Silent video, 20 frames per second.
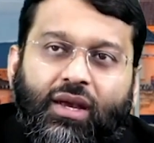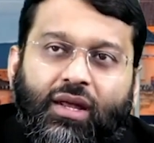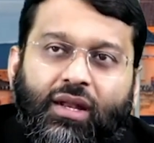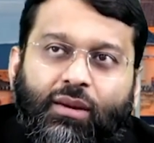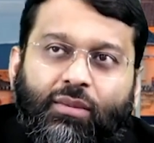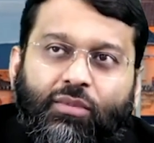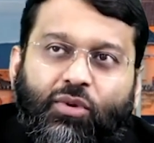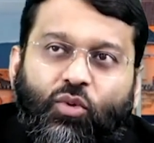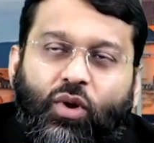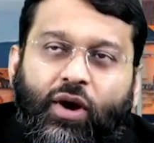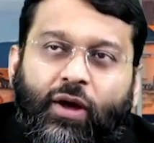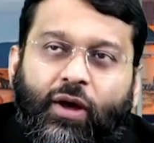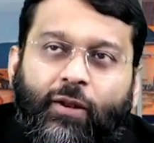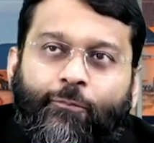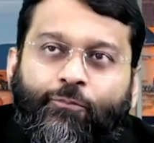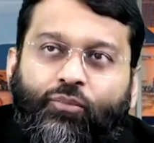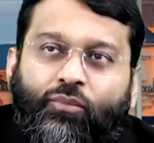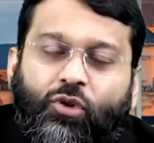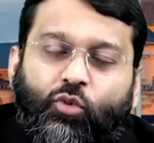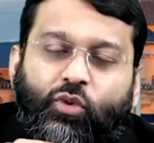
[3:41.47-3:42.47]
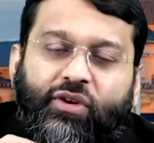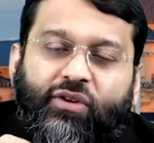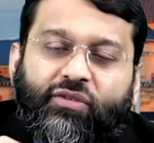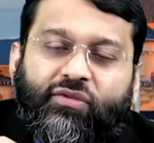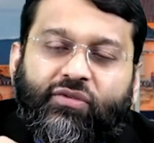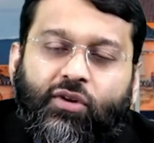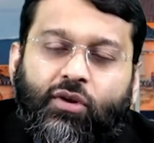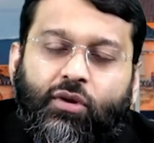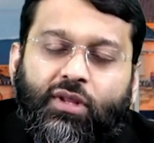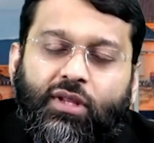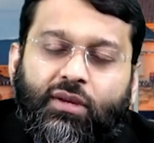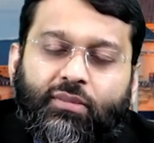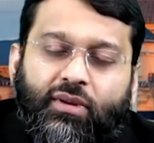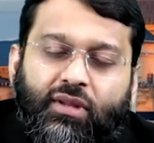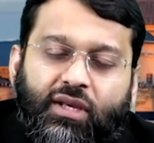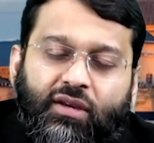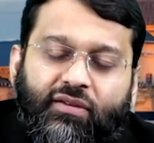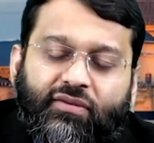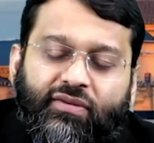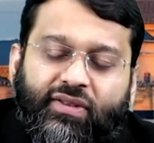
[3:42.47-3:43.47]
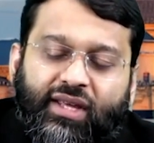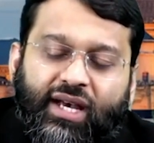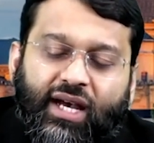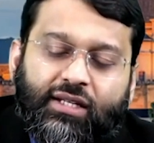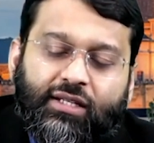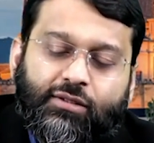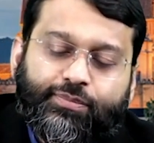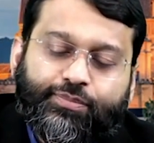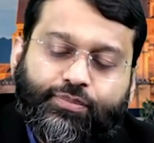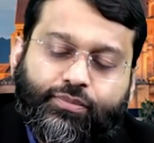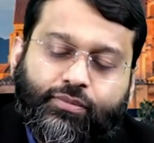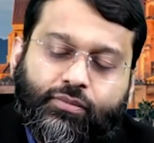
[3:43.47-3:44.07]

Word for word: Number one, we firmly believe that